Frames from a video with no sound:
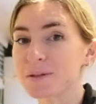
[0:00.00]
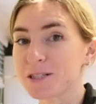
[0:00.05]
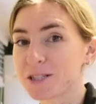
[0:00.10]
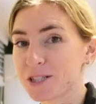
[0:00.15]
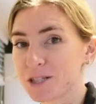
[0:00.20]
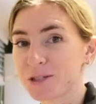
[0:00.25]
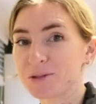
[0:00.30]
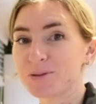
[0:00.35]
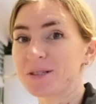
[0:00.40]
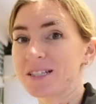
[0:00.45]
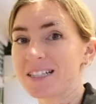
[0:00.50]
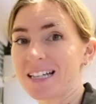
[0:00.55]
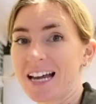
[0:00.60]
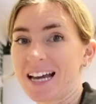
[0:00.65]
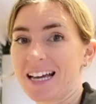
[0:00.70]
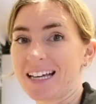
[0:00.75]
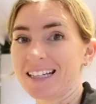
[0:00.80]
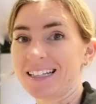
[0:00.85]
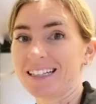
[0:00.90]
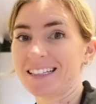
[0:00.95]
be
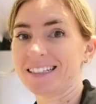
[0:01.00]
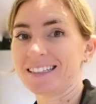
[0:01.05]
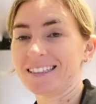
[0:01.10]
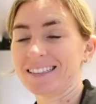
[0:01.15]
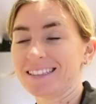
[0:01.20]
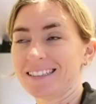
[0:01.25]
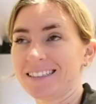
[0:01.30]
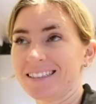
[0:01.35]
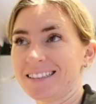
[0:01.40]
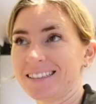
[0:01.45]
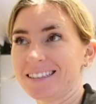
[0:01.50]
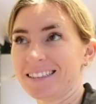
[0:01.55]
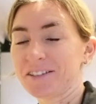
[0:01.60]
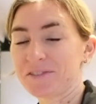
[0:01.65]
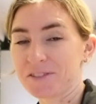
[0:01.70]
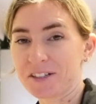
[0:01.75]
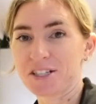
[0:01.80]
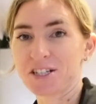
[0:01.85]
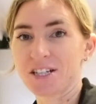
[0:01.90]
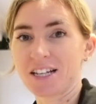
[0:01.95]
Tuesday.
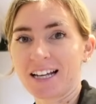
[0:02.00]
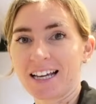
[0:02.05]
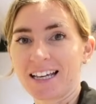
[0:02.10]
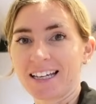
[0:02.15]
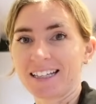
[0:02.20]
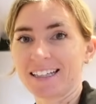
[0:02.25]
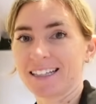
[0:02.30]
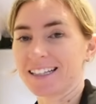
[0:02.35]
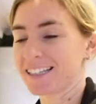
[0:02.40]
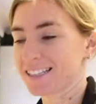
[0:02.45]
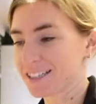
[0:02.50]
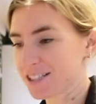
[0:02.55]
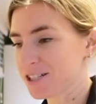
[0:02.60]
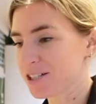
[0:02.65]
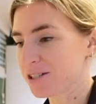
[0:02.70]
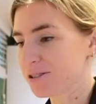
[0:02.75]
Officially, it's